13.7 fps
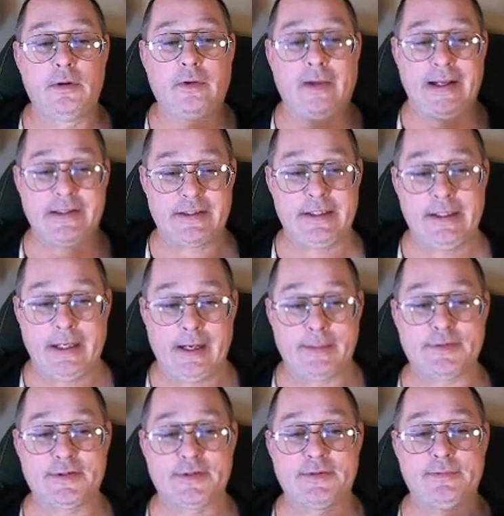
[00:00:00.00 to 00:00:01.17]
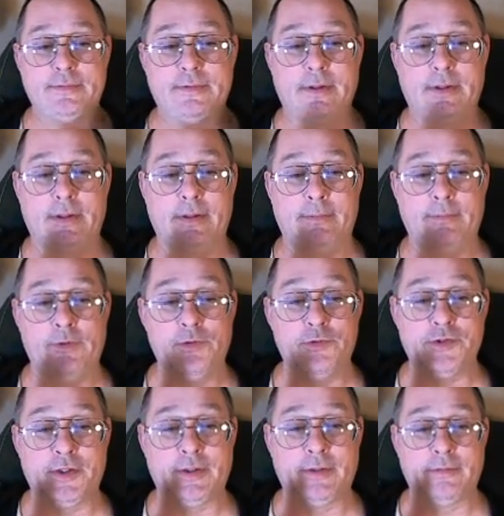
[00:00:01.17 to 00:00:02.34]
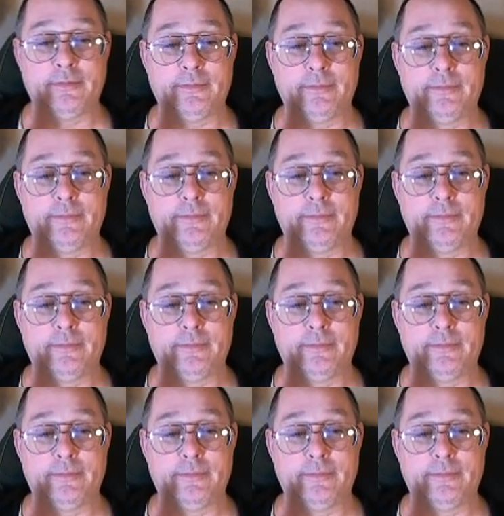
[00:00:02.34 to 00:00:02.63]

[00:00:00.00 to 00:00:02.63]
Class D amps, um, using